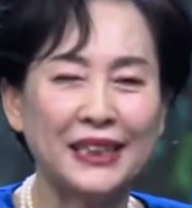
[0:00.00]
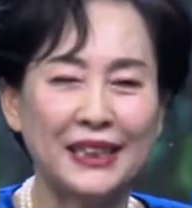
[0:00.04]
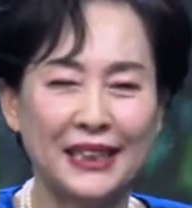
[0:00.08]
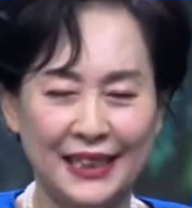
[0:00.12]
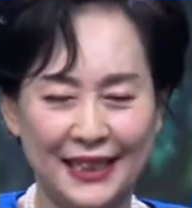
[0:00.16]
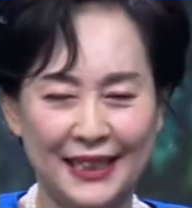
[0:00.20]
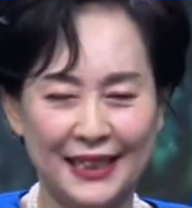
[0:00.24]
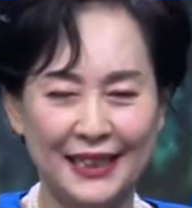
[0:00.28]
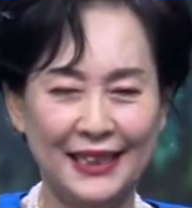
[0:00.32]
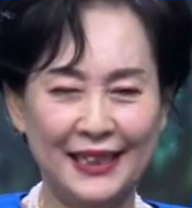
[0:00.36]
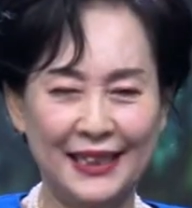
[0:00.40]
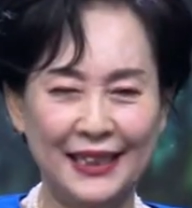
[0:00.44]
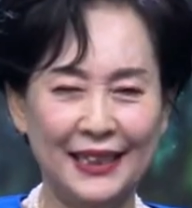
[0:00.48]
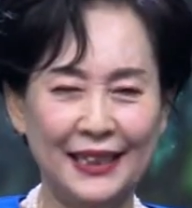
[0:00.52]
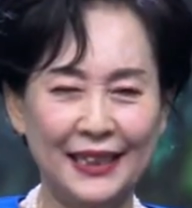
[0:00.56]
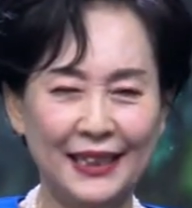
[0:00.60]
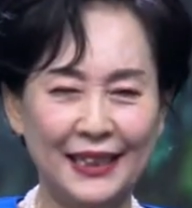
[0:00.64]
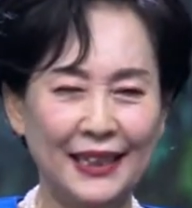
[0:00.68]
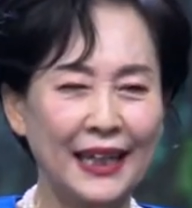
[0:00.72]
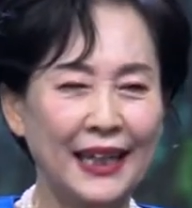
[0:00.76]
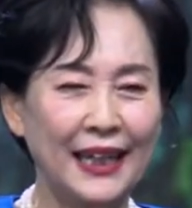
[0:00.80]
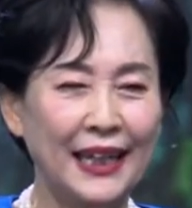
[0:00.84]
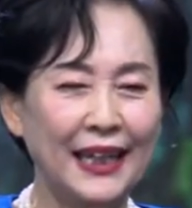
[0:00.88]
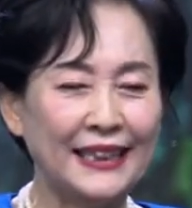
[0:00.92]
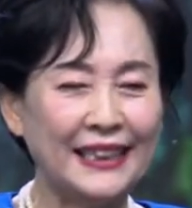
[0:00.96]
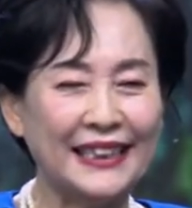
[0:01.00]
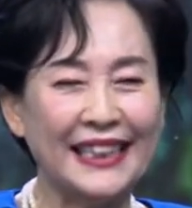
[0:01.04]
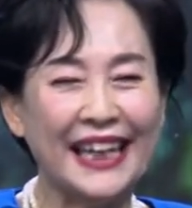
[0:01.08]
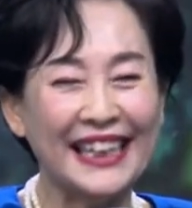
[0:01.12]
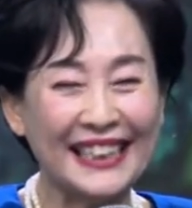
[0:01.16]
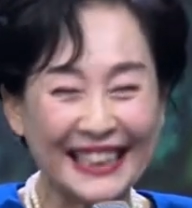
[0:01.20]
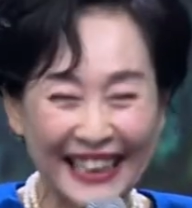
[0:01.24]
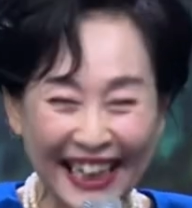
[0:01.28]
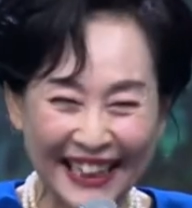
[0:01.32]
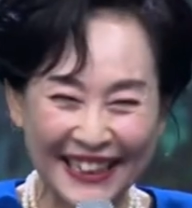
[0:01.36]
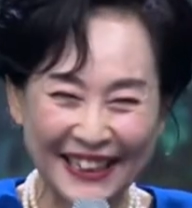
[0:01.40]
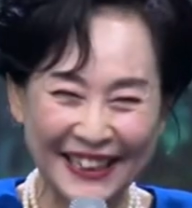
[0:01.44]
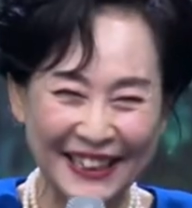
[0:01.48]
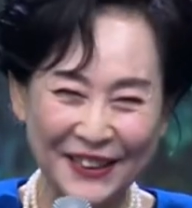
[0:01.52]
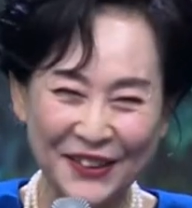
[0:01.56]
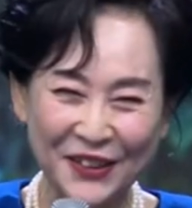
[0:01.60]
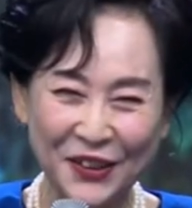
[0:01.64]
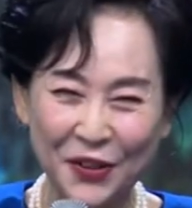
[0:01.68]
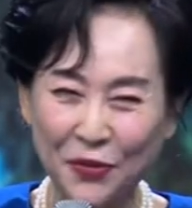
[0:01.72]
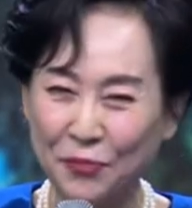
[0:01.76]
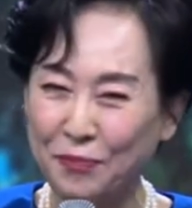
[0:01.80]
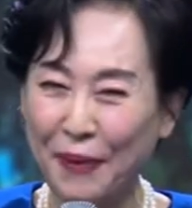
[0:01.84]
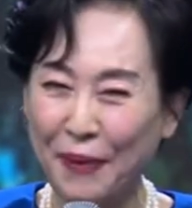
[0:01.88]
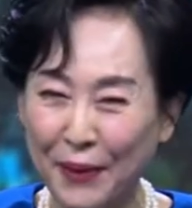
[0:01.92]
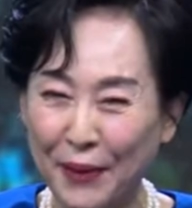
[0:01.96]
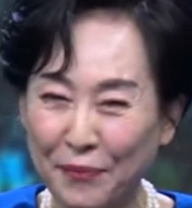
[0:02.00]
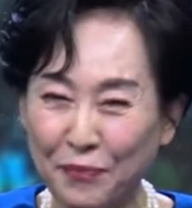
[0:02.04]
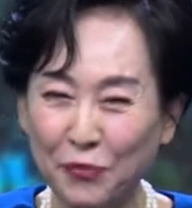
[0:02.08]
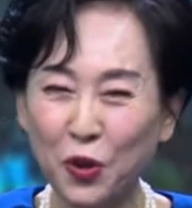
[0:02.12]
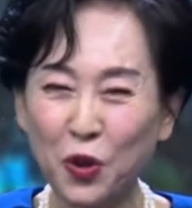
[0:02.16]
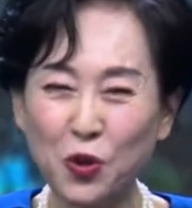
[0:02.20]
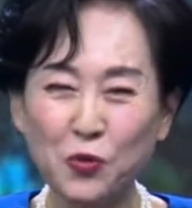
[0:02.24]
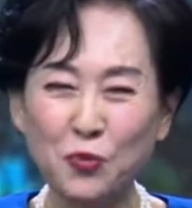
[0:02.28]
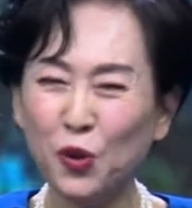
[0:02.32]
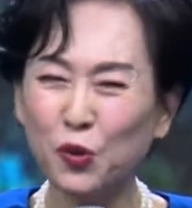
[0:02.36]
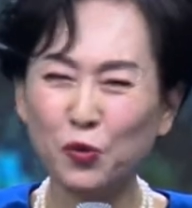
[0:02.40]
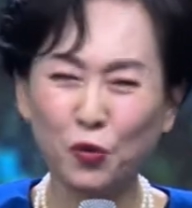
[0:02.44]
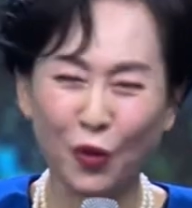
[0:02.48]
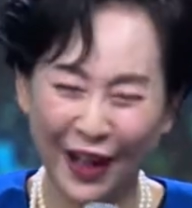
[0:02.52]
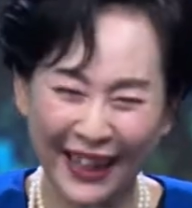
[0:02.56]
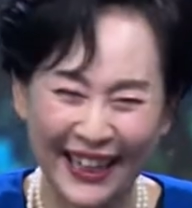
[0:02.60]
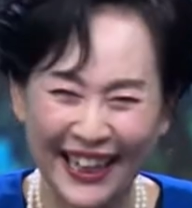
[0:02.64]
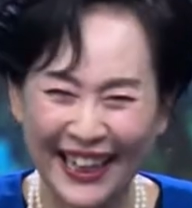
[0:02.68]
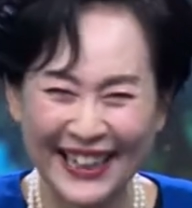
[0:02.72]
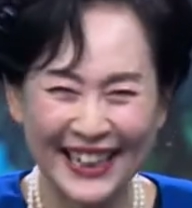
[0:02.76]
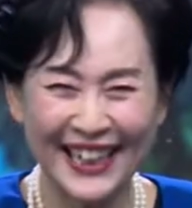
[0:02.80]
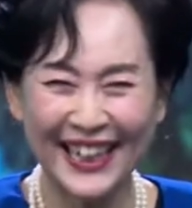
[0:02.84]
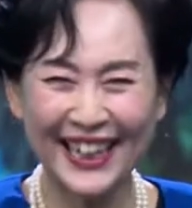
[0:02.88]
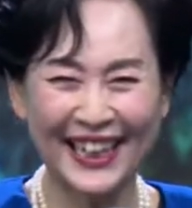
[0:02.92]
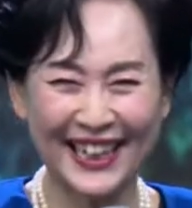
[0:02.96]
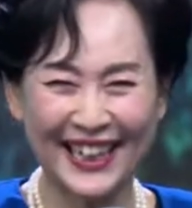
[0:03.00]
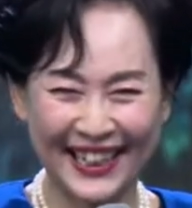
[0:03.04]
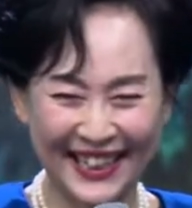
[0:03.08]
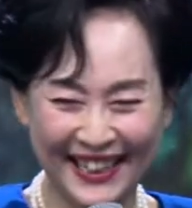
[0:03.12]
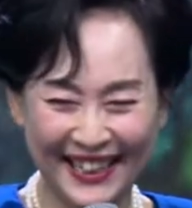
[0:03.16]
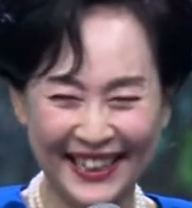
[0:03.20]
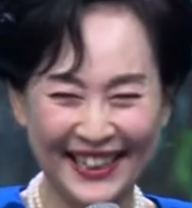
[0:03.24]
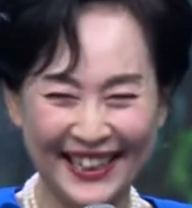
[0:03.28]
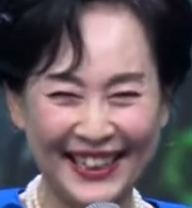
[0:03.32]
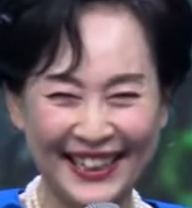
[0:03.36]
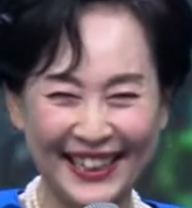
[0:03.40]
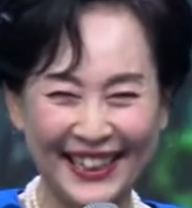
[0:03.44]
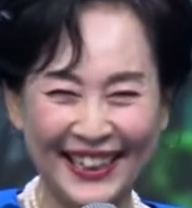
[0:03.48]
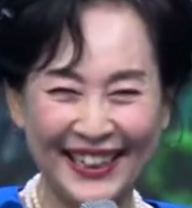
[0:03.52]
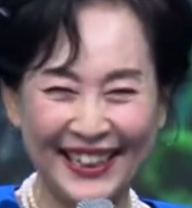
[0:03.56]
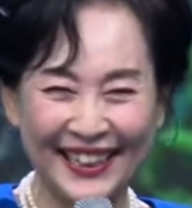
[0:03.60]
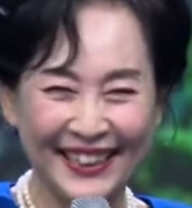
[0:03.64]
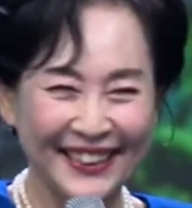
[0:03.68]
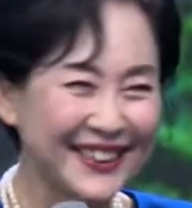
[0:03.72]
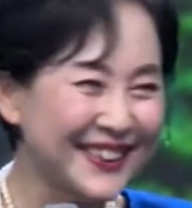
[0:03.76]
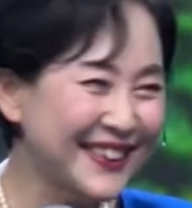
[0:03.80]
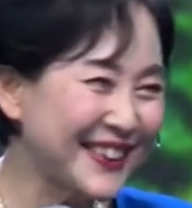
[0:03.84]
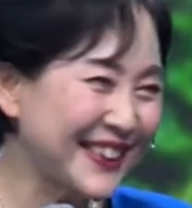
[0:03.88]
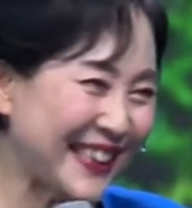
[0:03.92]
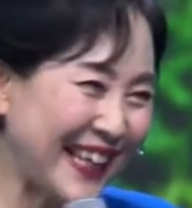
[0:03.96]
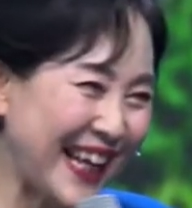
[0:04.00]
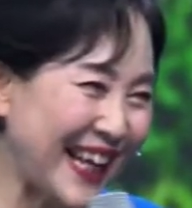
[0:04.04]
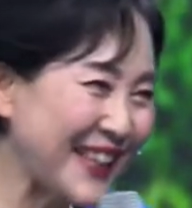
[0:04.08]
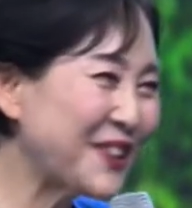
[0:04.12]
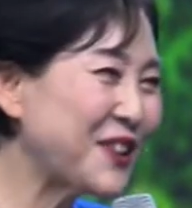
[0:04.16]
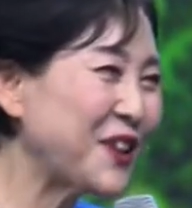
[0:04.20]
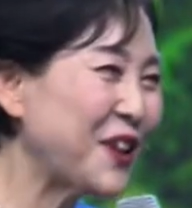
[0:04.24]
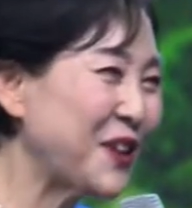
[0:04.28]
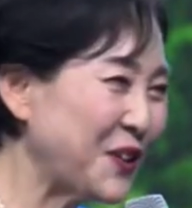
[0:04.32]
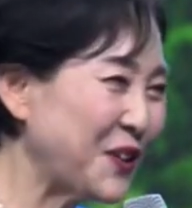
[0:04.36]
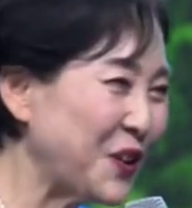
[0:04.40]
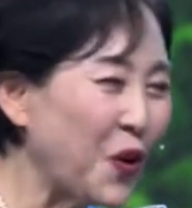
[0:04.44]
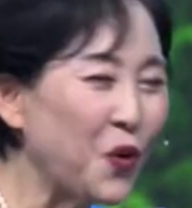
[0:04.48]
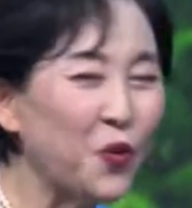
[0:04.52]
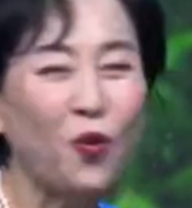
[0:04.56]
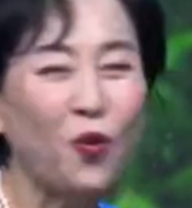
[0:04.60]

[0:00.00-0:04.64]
Don't be complacent. You need to be responsible of